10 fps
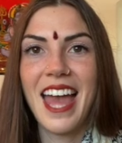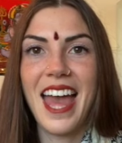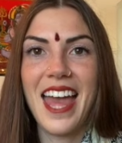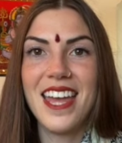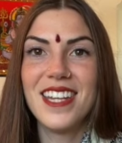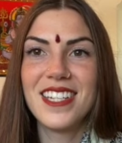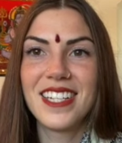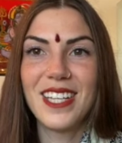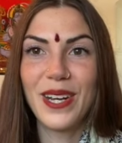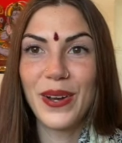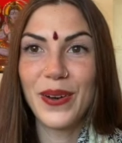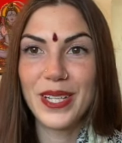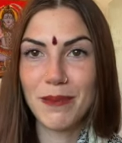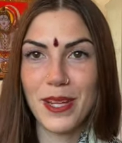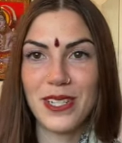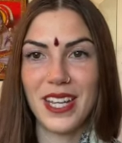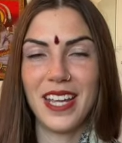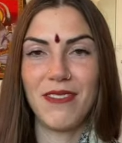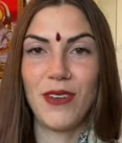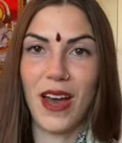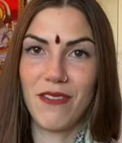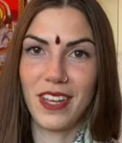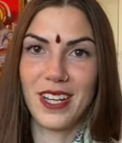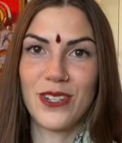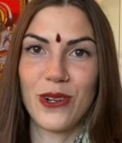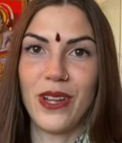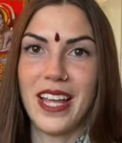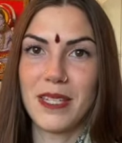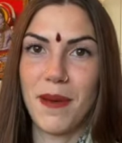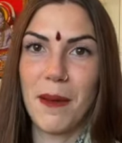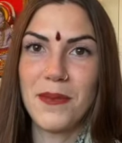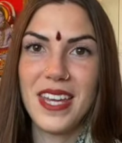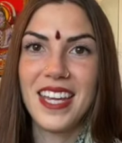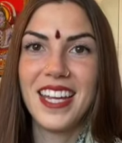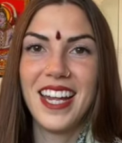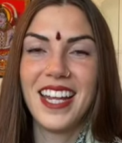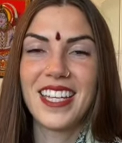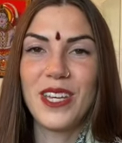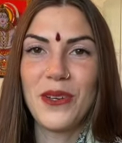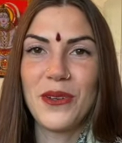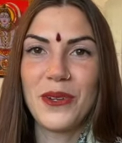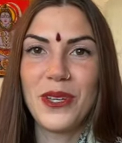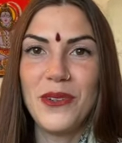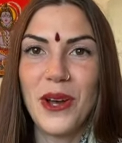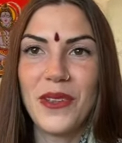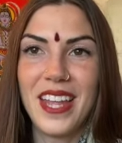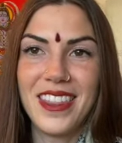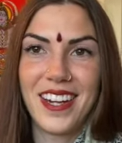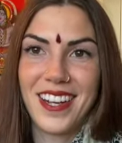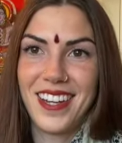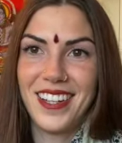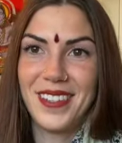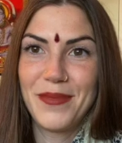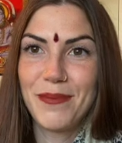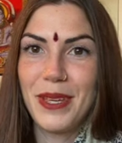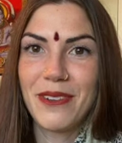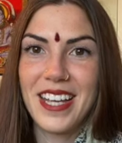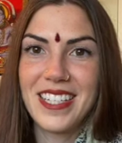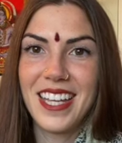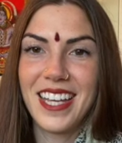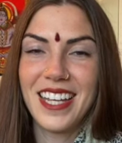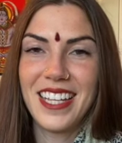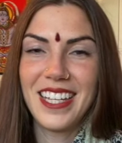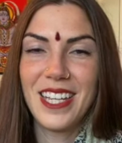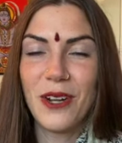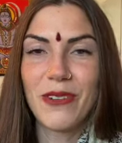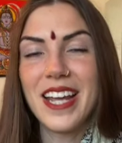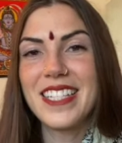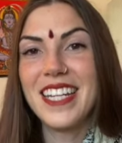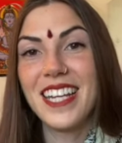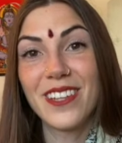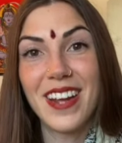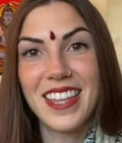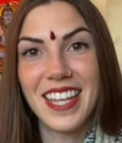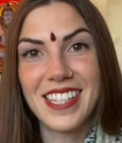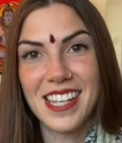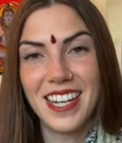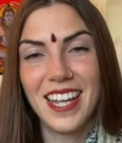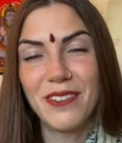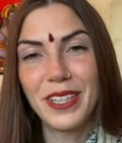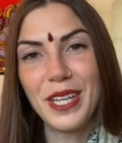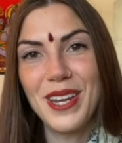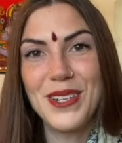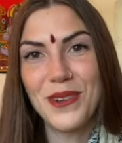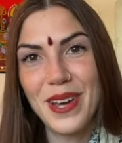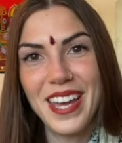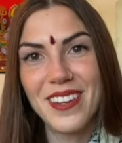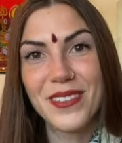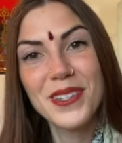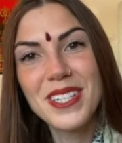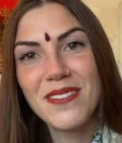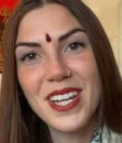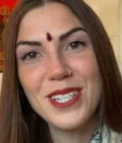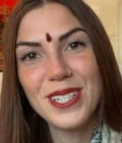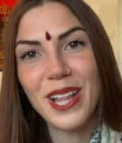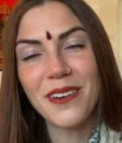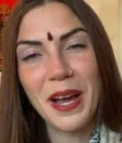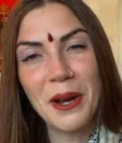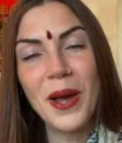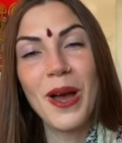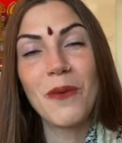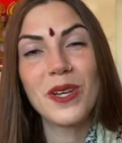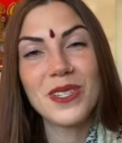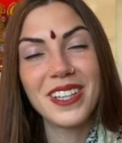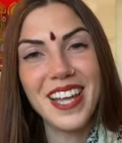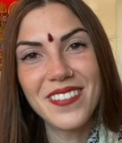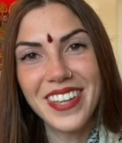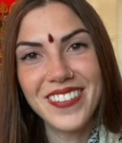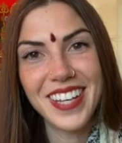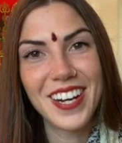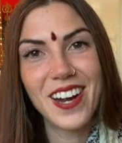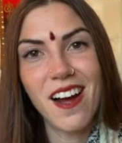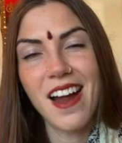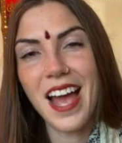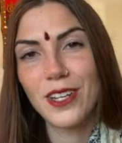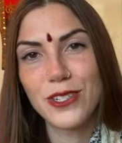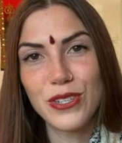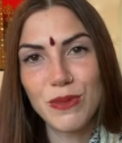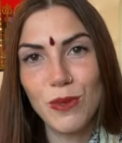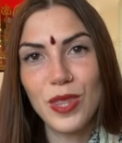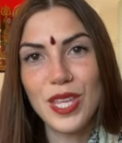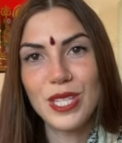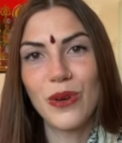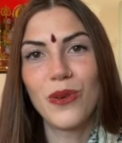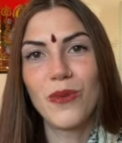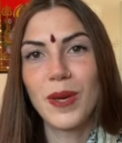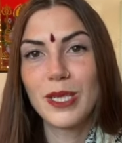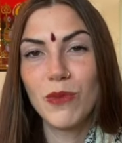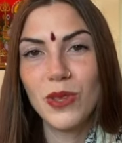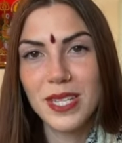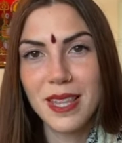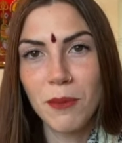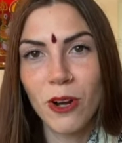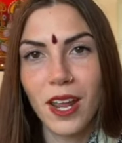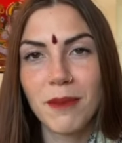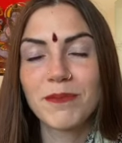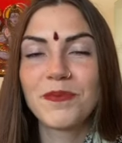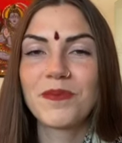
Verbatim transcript: And, you know, especially if you have the control as a puppy, you, you know that they're gonna be raising, you know, raised eating the right things and, and really enjoy fruits and veggies all around. We also love giving her our extra smoothies. So when we make smoothies in the morning,